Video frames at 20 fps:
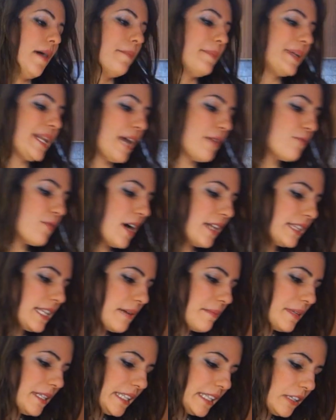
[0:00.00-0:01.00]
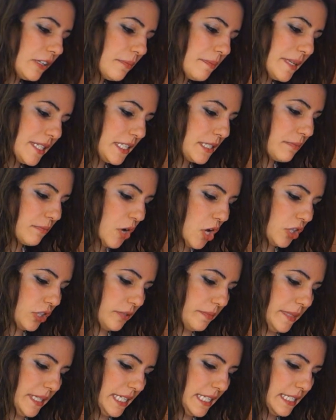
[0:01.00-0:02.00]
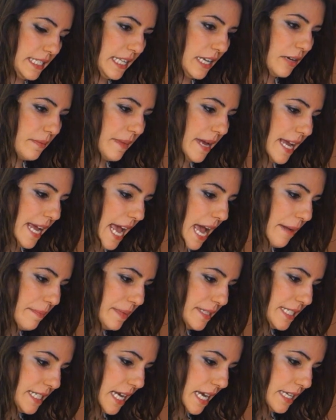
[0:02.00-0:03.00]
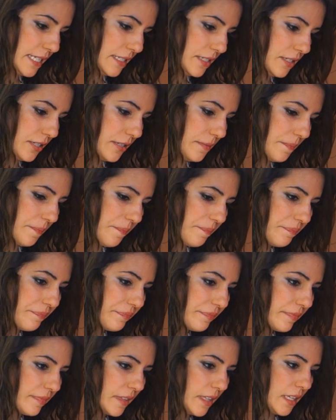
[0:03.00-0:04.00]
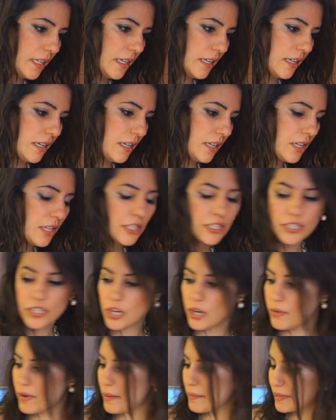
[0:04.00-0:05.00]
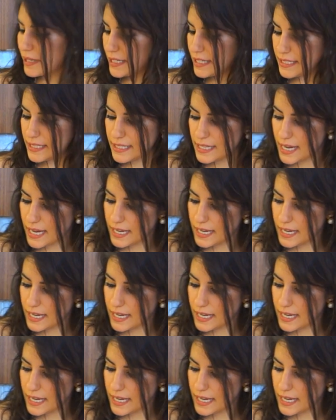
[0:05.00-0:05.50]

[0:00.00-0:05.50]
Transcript: but I want them a little bit smaller because they're my appetizer. So I'm going to